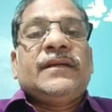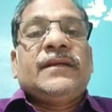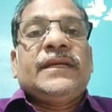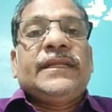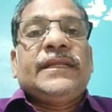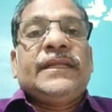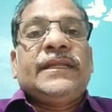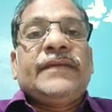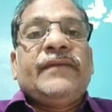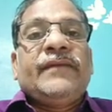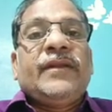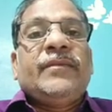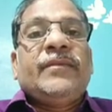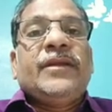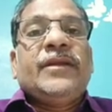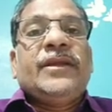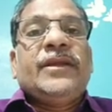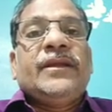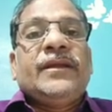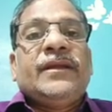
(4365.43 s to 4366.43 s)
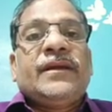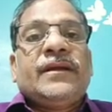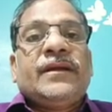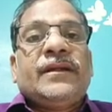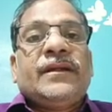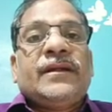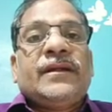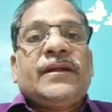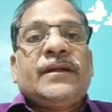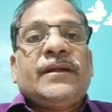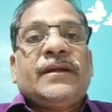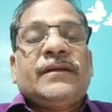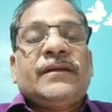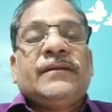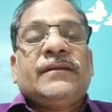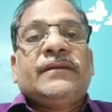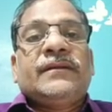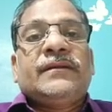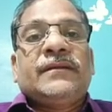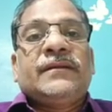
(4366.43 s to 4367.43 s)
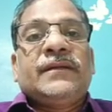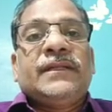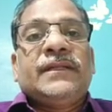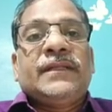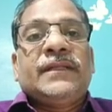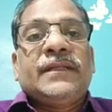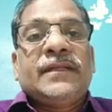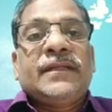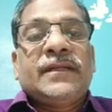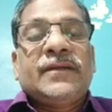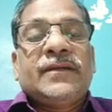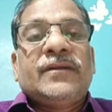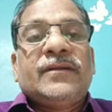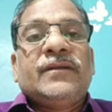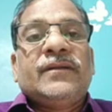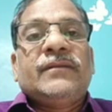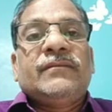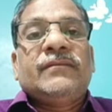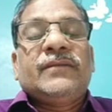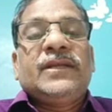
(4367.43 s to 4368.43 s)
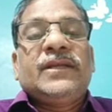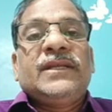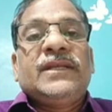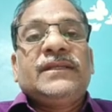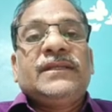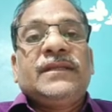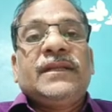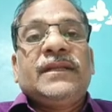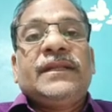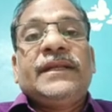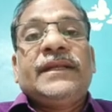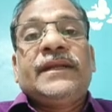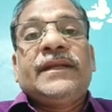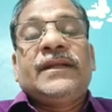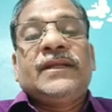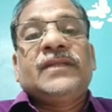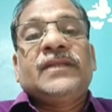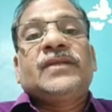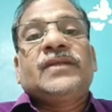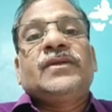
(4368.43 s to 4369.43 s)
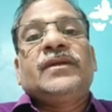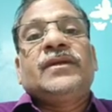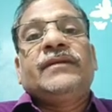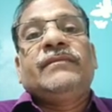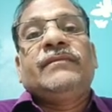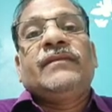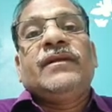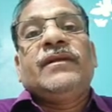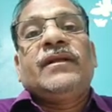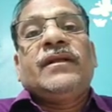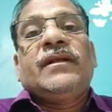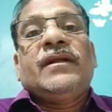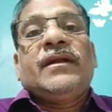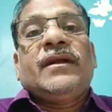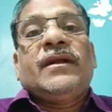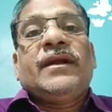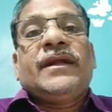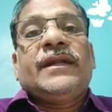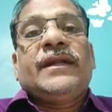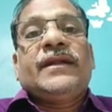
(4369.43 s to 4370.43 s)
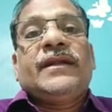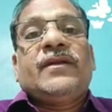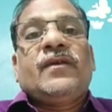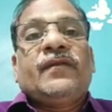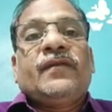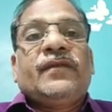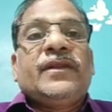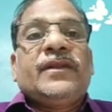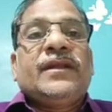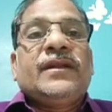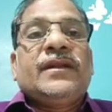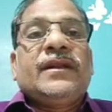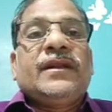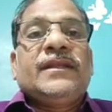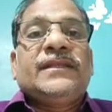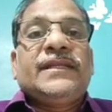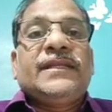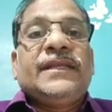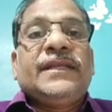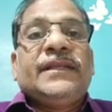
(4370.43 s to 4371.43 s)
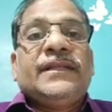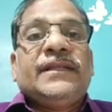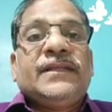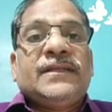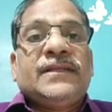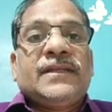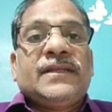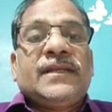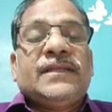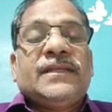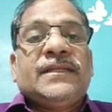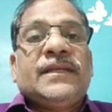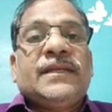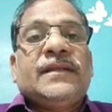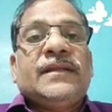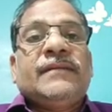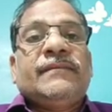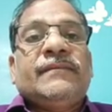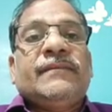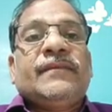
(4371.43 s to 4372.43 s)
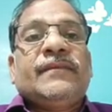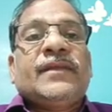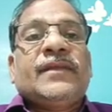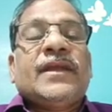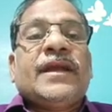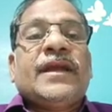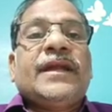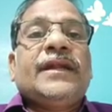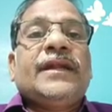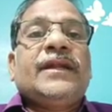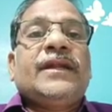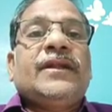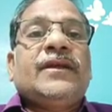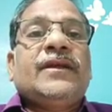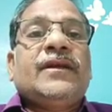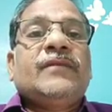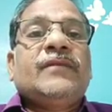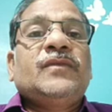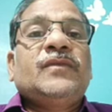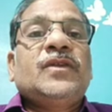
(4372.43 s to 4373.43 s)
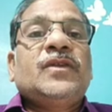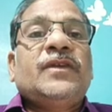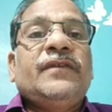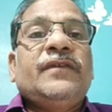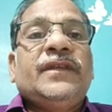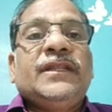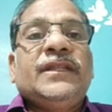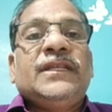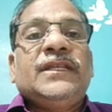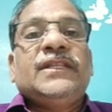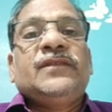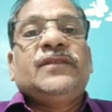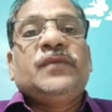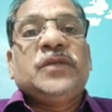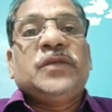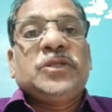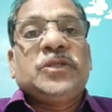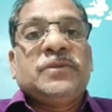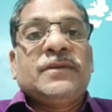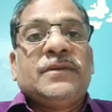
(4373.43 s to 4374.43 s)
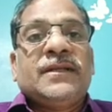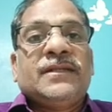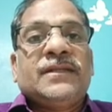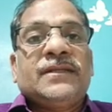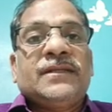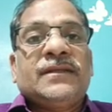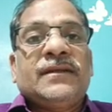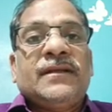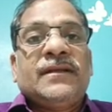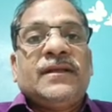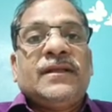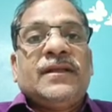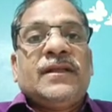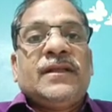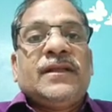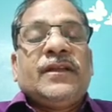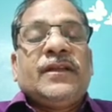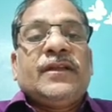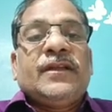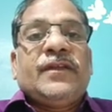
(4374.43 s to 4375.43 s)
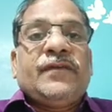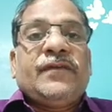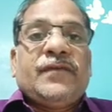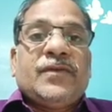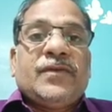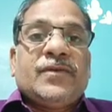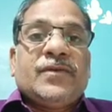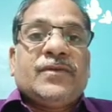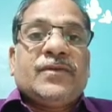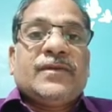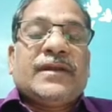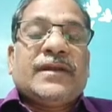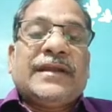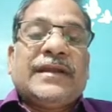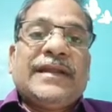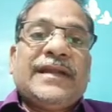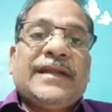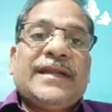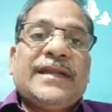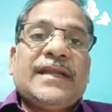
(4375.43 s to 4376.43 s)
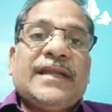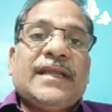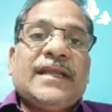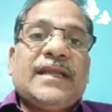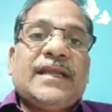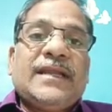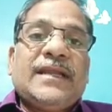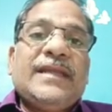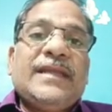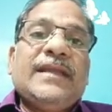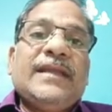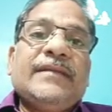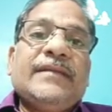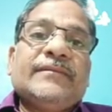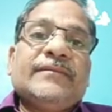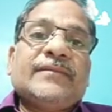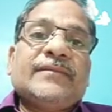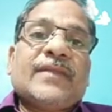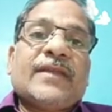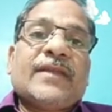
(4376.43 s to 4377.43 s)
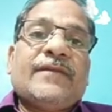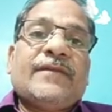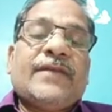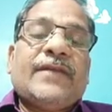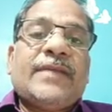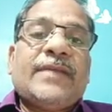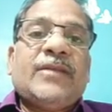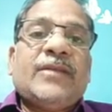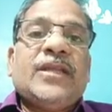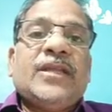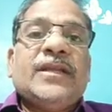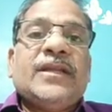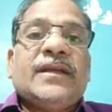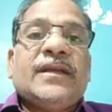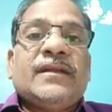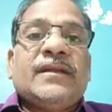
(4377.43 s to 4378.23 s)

they will be that easily they understood. And after listening this lesson and observing these visuals, if you read any familiar